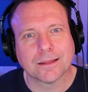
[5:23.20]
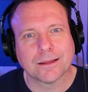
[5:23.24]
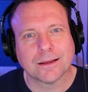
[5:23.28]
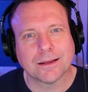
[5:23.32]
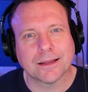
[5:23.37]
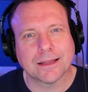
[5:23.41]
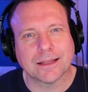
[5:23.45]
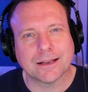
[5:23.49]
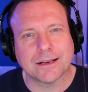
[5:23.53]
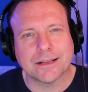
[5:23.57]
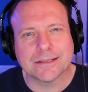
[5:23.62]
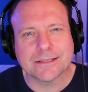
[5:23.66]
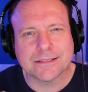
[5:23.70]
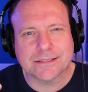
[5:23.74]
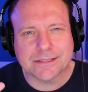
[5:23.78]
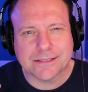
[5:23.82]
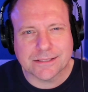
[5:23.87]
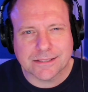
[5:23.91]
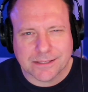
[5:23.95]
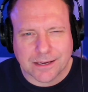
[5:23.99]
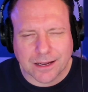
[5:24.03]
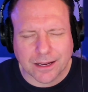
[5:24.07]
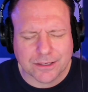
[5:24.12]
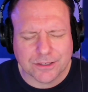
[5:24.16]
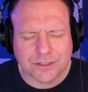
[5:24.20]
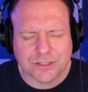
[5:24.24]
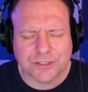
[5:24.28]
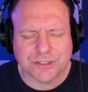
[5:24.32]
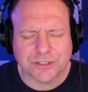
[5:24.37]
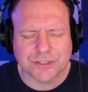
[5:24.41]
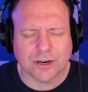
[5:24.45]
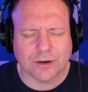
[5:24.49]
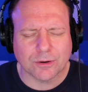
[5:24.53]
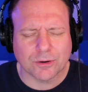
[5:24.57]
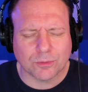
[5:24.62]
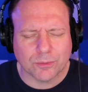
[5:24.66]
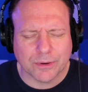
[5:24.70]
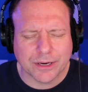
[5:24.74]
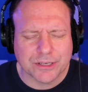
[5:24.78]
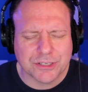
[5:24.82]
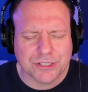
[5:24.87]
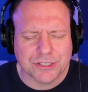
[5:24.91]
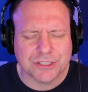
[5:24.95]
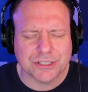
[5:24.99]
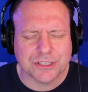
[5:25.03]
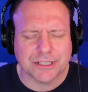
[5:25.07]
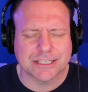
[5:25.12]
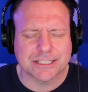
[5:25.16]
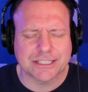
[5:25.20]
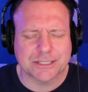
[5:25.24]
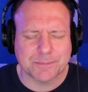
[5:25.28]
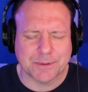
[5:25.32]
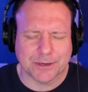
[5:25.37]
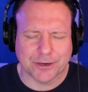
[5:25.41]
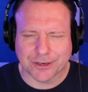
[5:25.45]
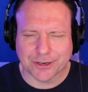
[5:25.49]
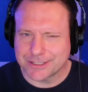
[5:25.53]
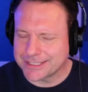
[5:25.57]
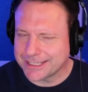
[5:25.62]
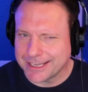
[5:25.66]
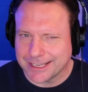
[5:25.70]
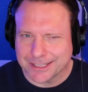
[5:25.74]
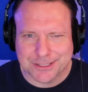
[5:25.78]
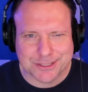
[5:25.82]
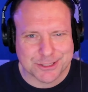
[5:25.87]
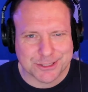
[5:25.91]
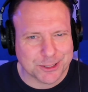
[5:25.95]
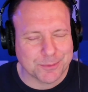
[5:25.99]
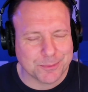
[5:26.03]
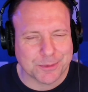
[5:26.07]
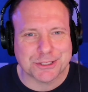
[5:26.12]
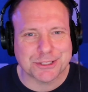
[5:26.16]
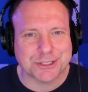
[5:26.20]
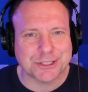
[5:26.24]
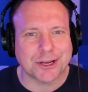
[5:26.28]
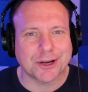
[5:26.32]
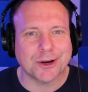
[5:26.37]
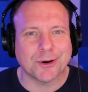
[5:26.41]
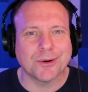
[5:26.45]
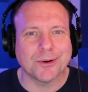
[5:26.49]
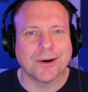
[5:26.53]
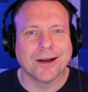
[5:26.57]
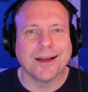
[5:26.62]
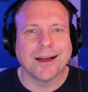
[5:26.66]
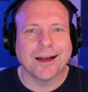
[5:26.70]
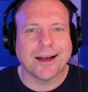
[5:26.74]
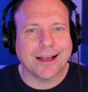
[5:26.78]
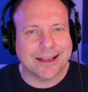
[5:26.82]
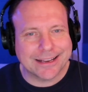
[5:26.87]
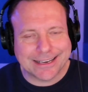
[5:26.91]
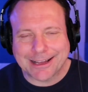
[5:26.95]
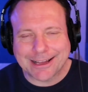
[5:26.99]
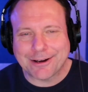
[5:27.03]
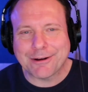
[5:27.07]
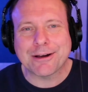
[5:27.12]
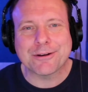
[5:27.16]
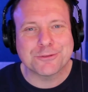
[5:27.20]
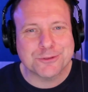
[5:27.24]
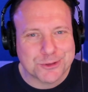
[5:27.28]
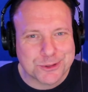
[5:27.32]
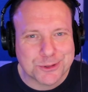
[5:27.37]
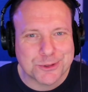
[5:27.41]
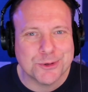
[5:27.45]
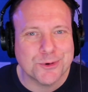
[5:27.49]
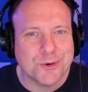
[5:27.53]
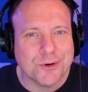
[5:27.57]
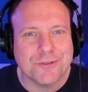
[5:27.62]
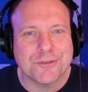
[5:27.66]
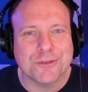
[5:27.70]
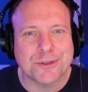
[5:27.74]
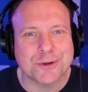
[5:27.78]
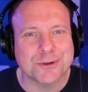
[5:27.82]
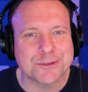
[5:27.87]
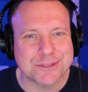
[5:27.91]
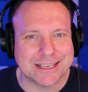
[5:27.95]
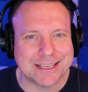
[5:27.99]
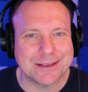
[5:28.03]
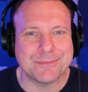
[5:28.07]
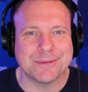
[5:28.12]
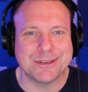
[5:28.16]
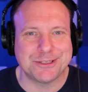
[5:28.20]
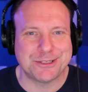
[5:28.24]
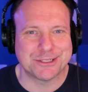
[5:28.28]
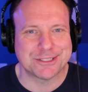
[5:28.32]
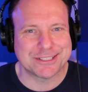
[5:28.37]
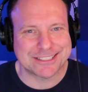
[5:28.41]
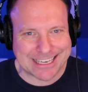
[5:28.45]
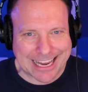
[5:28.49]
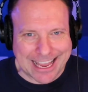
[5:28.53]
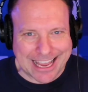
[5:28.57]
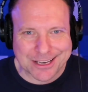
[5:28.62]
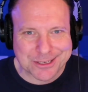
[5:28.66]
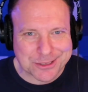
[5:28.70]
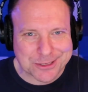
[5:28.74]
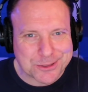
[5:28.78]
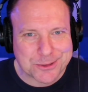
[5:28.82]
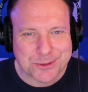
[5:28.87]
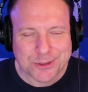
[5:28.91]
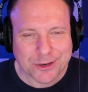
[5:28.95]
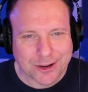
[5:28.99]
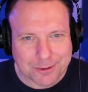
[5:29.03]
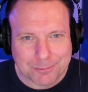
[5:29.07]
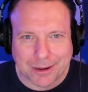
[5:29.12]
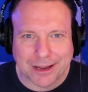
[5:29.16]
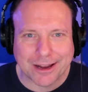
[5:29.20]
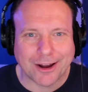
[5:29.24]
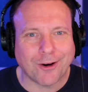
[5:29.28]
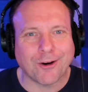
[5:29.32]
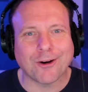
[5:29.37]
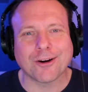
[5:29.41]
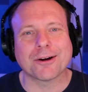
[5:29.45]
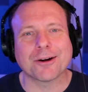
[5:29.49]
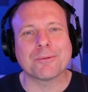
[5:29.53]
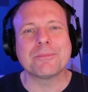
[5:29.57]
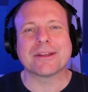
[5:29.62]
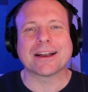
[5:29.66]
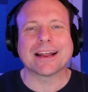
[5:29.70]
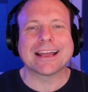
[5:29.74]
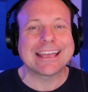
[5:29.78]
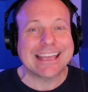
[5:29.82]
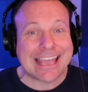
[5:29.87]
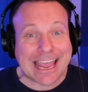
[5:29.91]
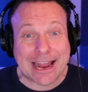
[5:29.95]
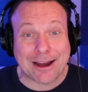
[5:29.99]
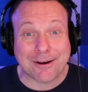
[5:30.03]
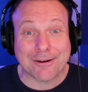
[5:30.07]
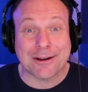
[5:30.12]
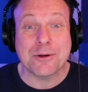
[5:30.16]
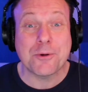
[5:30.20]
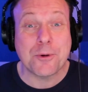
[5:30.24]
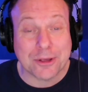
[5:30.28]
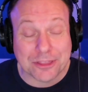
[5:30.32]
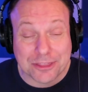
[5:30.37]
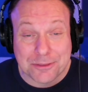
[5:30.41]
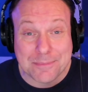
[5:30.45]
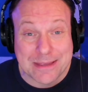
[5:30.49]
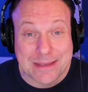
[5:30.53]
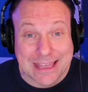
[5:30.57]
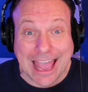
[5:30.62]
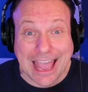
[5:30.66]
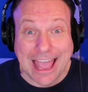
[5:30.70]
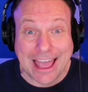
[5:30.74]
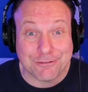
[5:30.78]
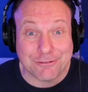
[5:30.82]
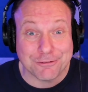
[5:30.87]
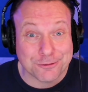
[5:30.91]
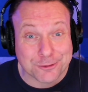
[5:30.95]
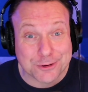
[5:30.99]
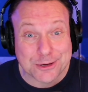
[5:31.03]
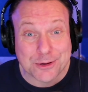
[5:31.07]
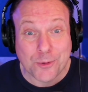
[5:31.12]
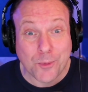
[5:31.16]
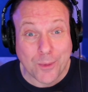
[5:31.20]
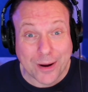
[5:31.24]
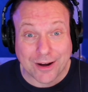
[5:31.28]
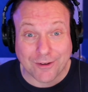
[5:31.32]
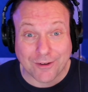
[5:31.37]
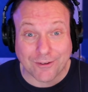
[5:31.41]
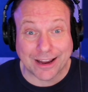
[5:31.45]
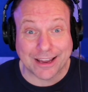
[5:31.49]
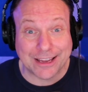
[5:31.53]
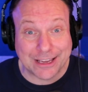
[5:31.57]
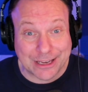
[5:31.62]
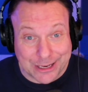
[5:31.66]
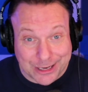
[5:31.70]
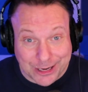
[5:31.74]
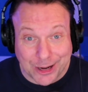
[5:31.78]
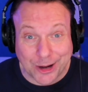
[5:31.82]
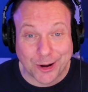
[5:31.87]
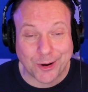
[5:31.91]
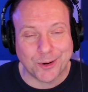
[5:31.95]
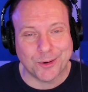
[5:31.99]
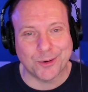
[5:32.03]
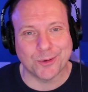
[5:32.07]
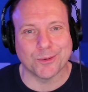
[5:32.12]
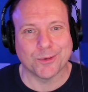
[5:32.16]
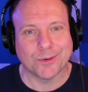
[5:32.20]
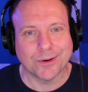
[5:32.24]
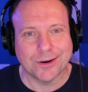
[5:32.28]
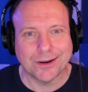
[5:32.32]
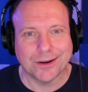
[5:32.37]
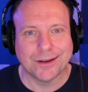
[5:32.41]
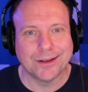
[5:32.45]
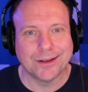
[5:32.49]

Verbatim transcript: It is such a rich experience. Again, so much so, I now have two of those images tattooed on my arm that I carry with me everywhere I go.